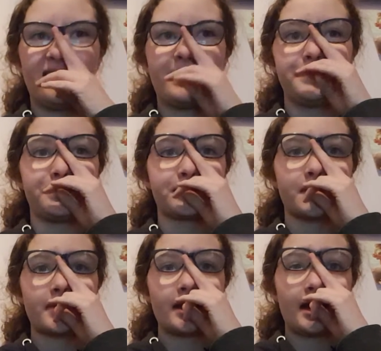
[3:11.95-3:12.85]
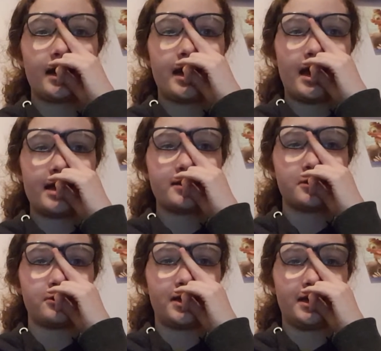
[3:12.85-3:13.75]
Um,
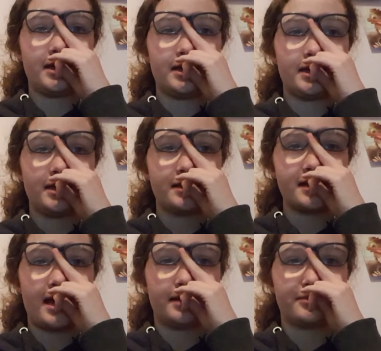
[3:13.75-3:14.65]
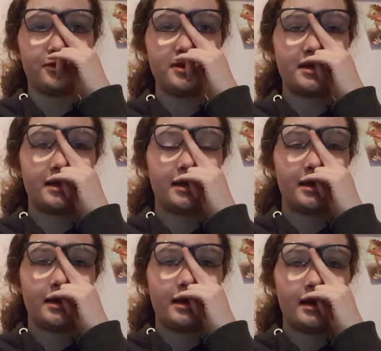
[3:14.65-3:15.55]
answer is Albert.
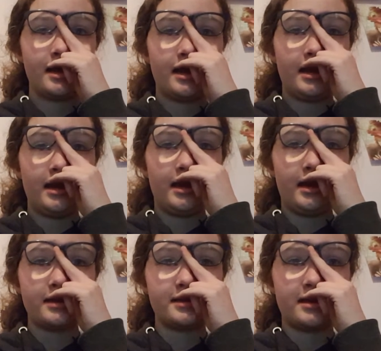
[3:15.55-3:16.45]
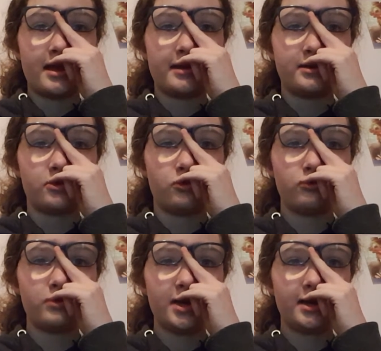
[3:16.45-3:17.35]
Yes, and that is
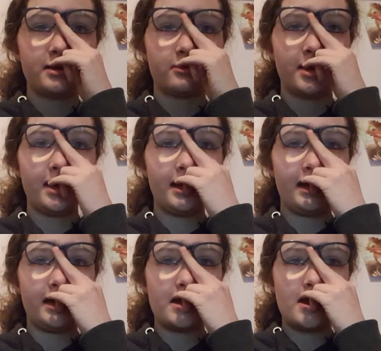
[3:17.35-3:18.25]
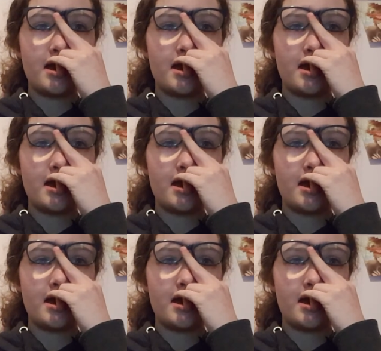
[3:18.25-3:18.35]
correct. Okay.